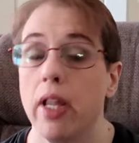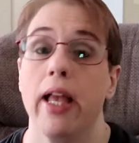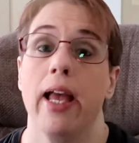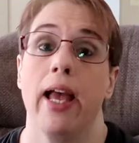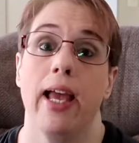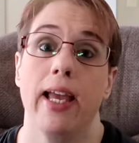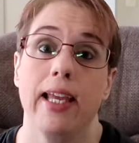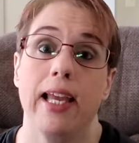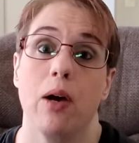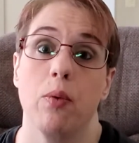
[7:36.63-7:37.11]

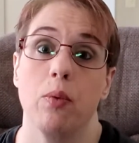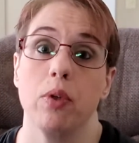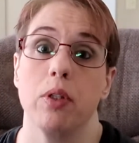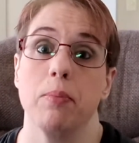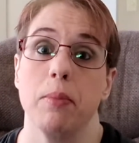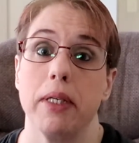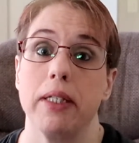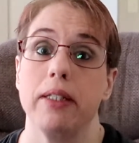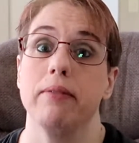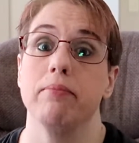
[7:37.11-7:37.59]
hang out with
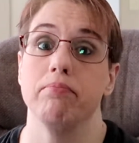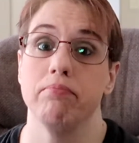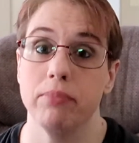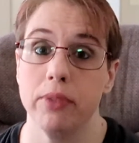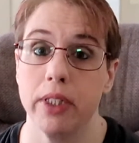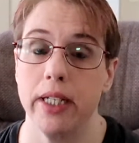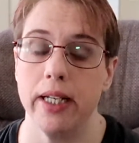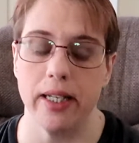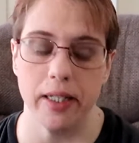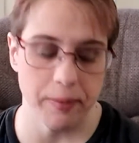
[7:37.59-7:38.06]
me
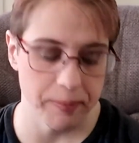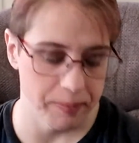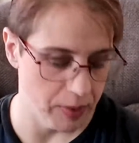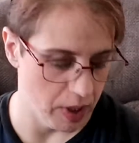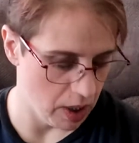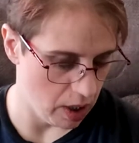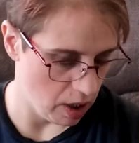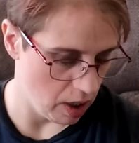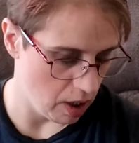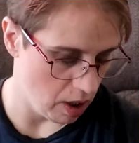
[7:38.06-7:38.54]
today.
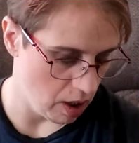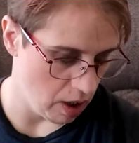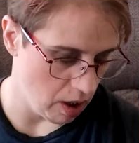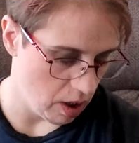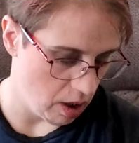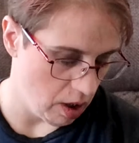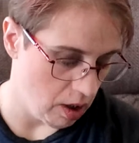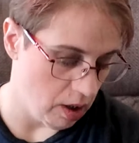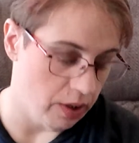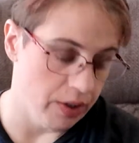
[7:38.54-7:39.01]

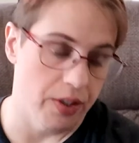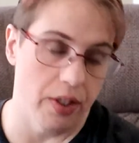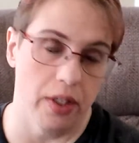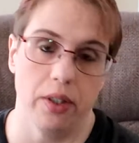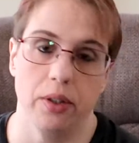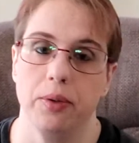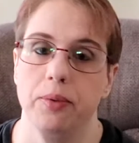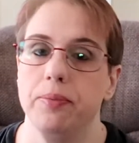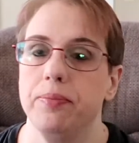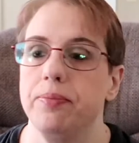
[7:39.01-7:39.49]

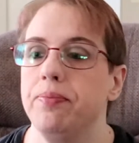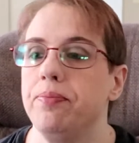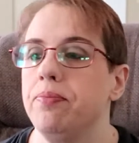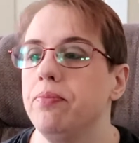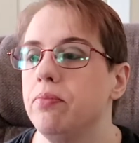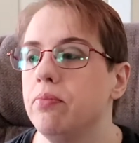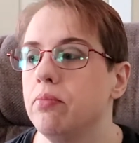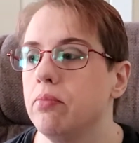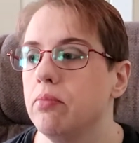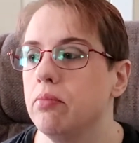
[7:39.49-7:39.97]
So
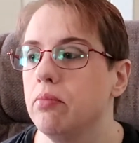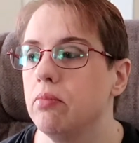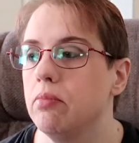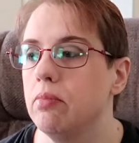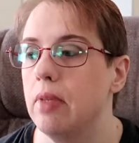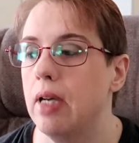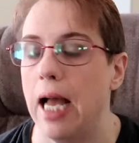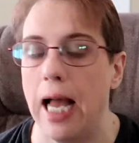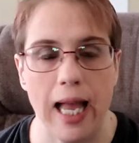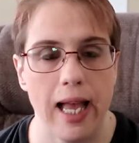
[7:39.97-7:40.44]

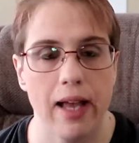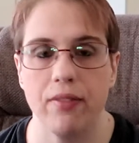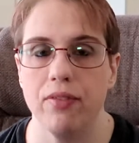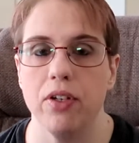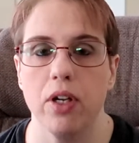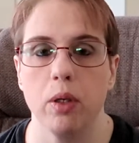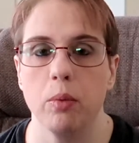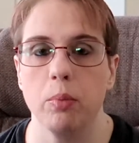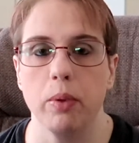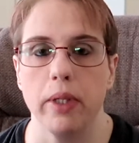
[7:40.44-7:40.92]
I have
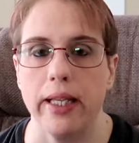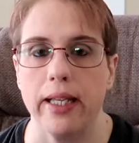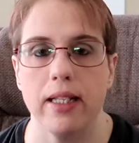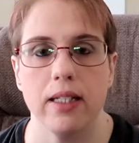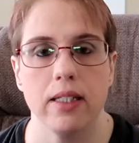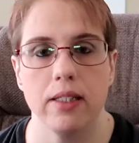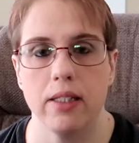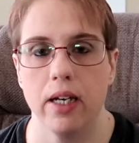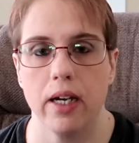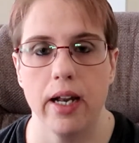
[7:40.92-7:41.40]
no
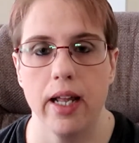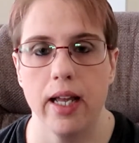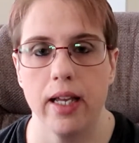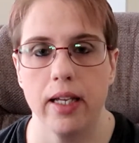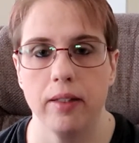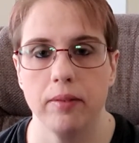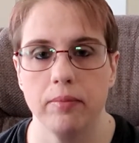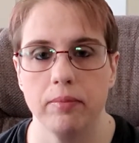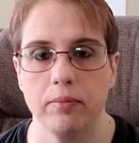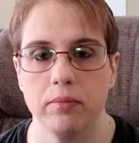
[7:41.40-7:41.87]
plans
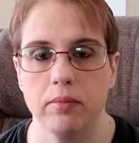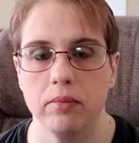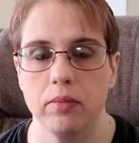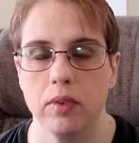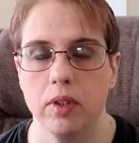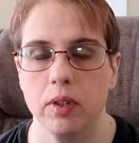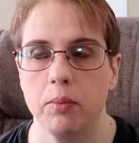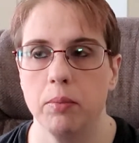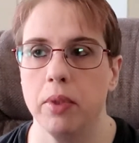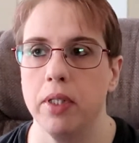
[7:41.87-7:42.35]
today,
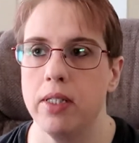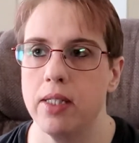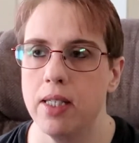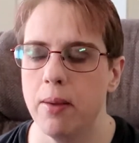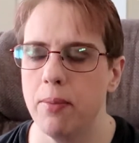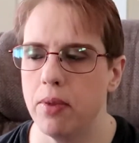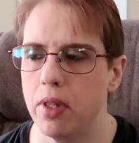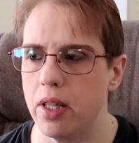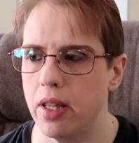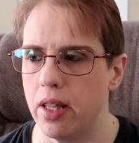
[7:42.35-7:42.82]
but
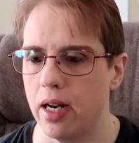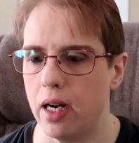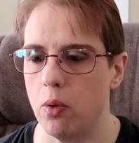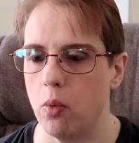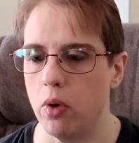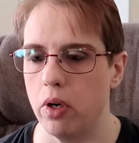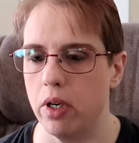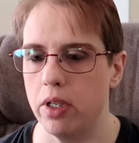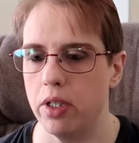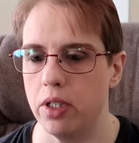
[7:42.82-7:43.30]
something that I
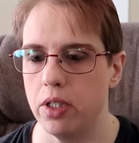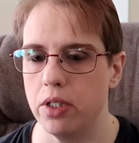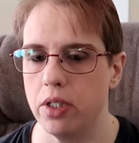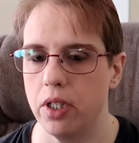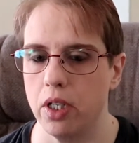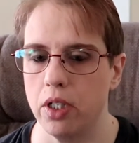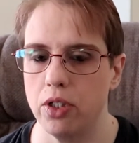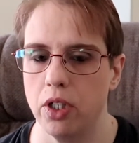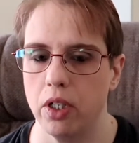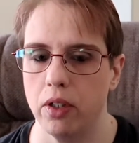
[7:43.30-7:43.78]
wanted to
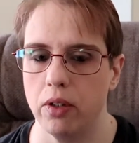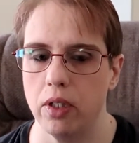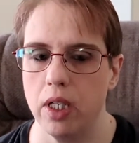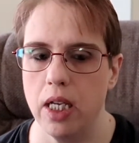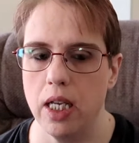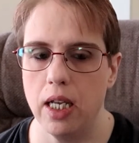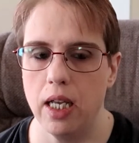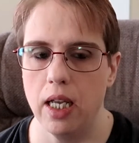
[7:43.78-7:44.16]
touch on,